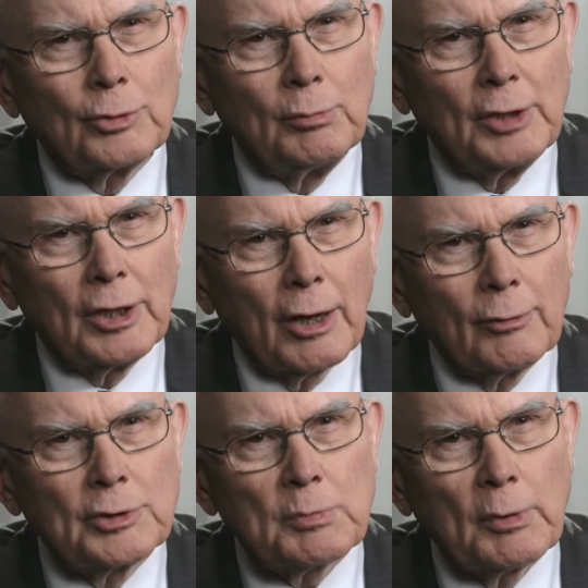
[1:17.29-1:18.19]
to be
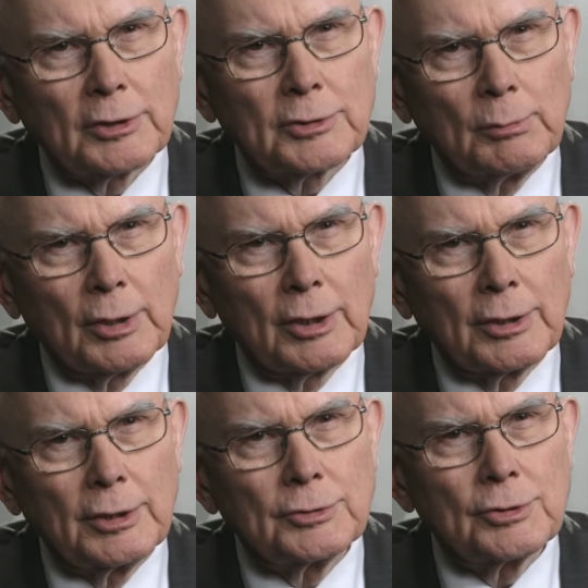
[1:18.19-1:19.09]
our
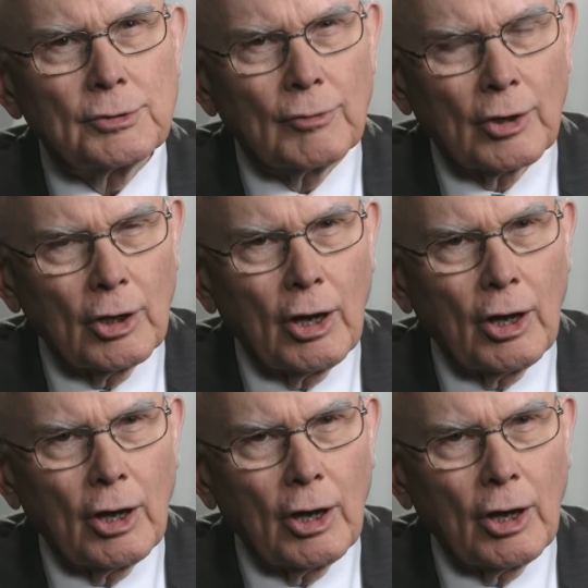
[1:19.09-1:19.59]
responsibilities to the